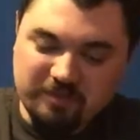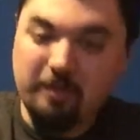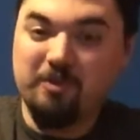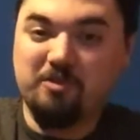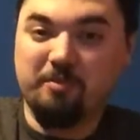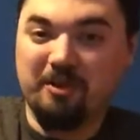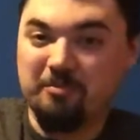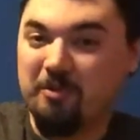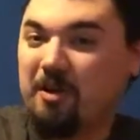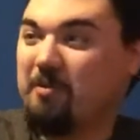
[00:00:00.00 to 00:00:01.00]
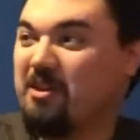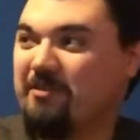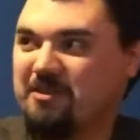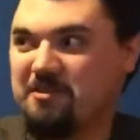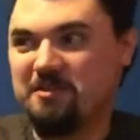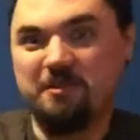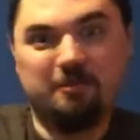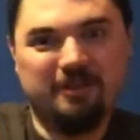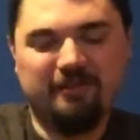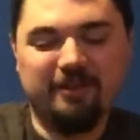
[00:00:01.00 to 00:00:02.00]
Was that with the Triple X program or the Avengers? Though
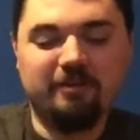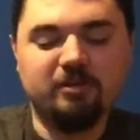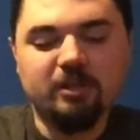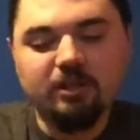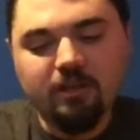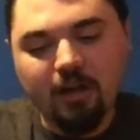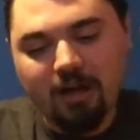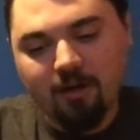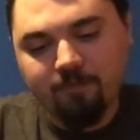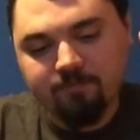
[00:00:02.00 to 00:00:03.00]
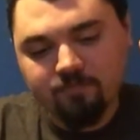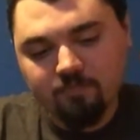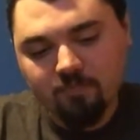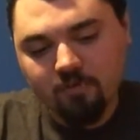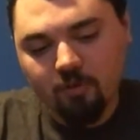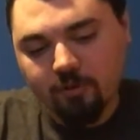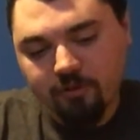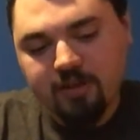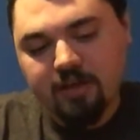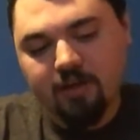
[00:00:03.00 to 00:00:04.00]
we'll never know. Yeah. Um, exactly. So the
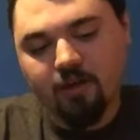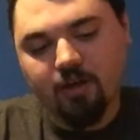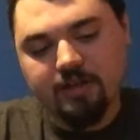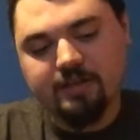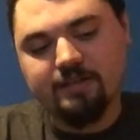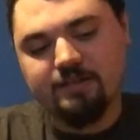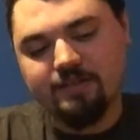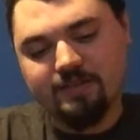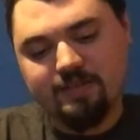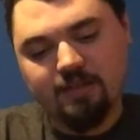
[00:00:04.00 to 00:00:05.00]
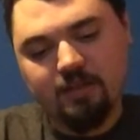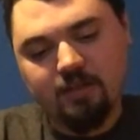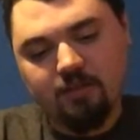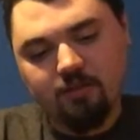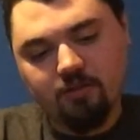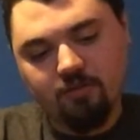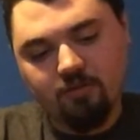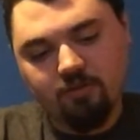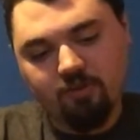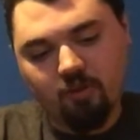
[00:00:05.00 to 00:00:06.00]
thing here is same thing.
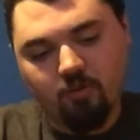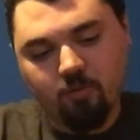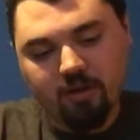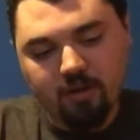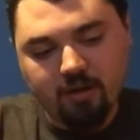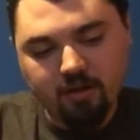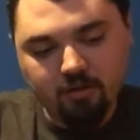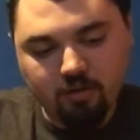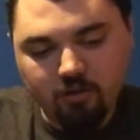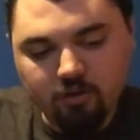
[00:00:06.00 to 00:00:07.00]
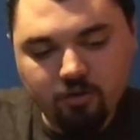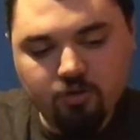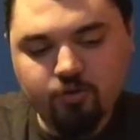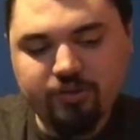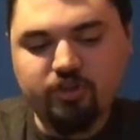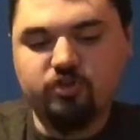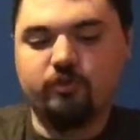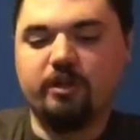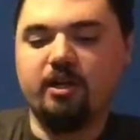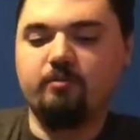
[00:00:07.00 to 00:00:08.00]
So we got her who's
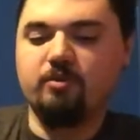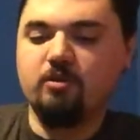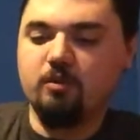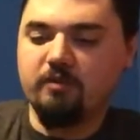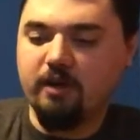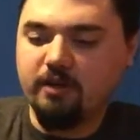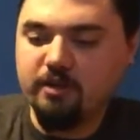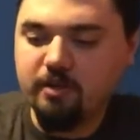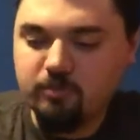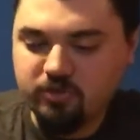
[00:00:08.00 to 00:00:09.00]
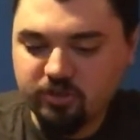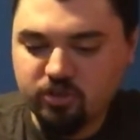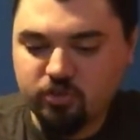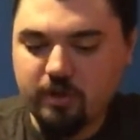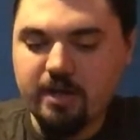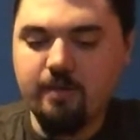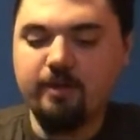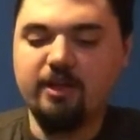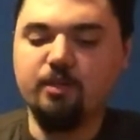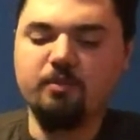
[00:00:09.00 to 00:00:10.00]
extreme. We've got him who's extreme,
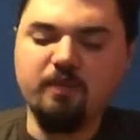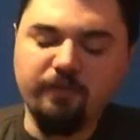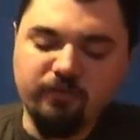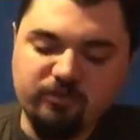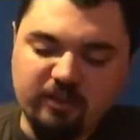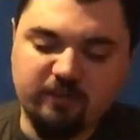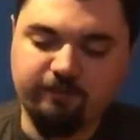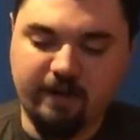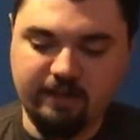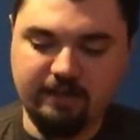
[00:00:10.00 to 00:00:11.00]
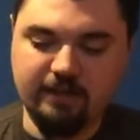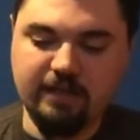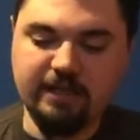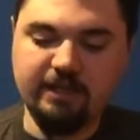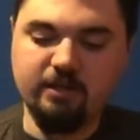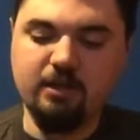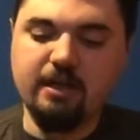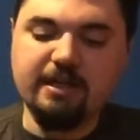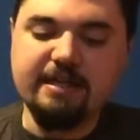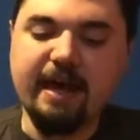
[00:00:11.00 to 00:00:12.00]
and then we've got this fucking guy.
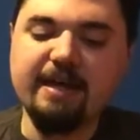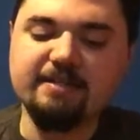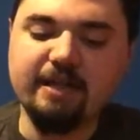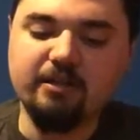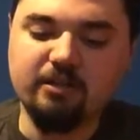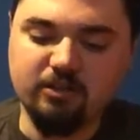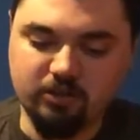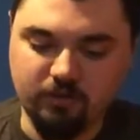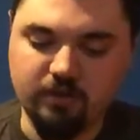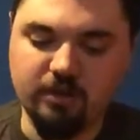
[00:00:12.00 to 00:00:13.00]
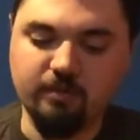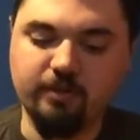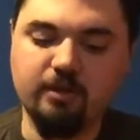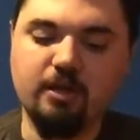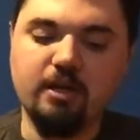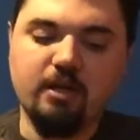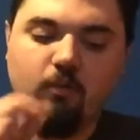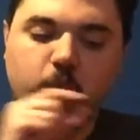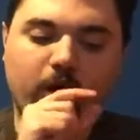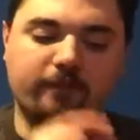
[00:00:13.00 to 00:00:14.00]
He hangs out on a club.
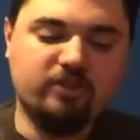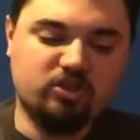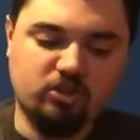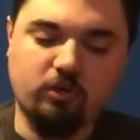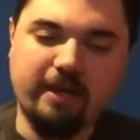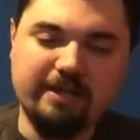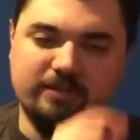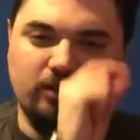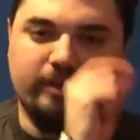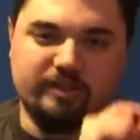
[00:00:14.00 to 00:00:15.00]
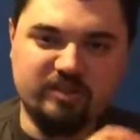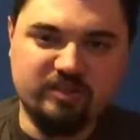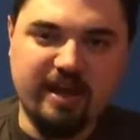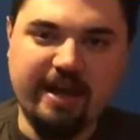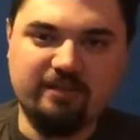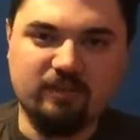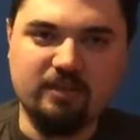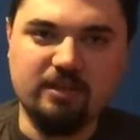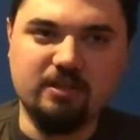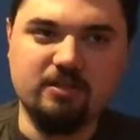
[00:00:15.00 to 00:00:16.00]
One of his traits on his stats
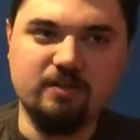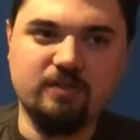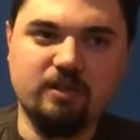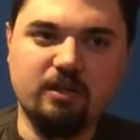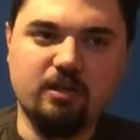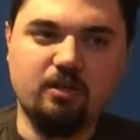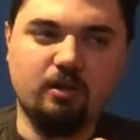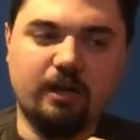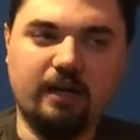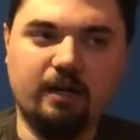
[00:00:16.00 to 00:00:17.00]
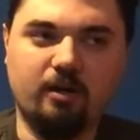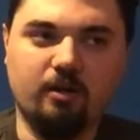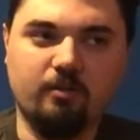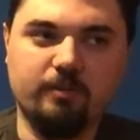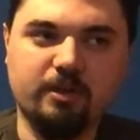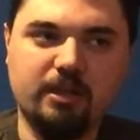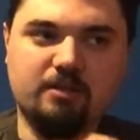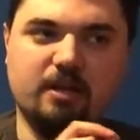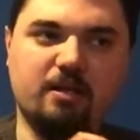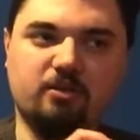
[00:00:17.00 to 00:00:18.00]
is um, he
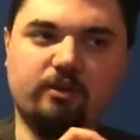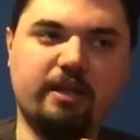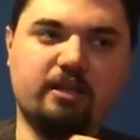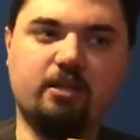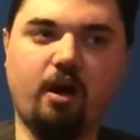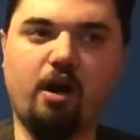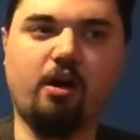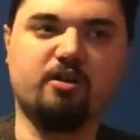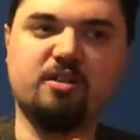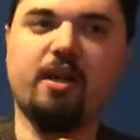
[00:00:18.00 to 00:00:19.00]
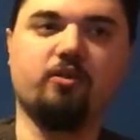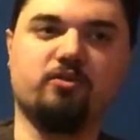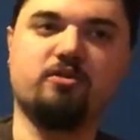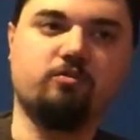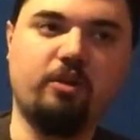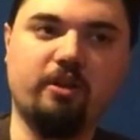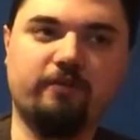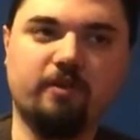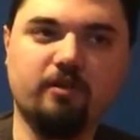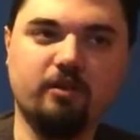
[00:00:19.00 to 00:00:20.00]
dated Lady Gaga and Taylor
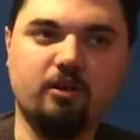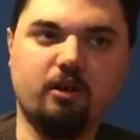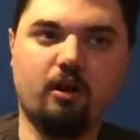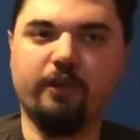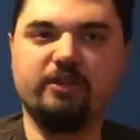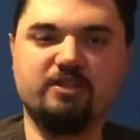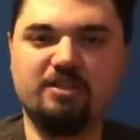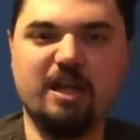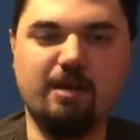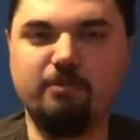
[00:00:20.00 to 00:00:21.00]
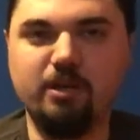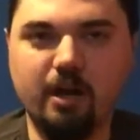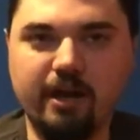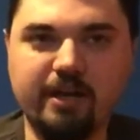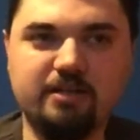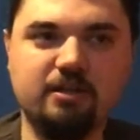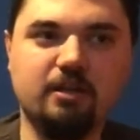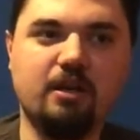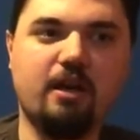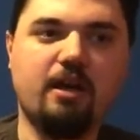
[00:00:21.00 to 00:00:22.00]
Swift on the, the same, same night. night